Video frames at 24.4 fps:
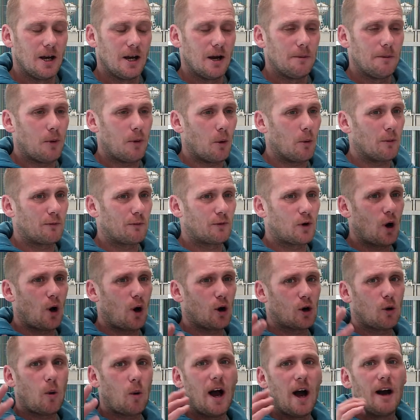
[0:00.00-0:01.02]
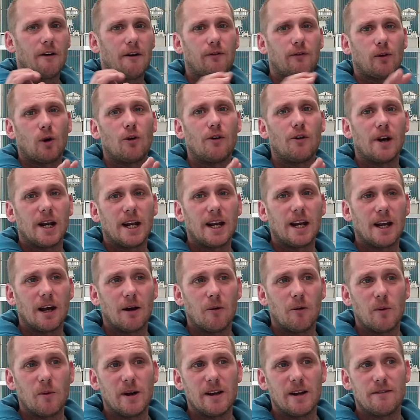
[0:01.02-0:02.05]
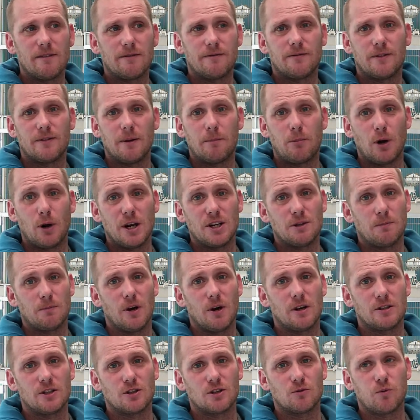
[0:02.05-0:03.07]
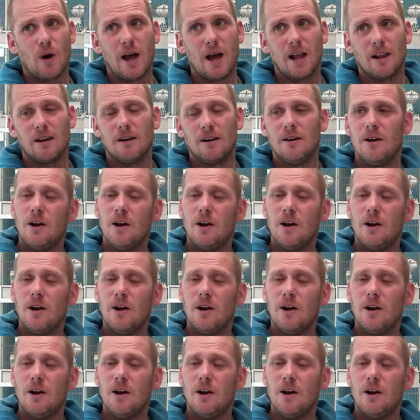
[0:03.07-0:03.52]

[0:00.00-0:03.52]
but we've got quite a flurry with the British bird as well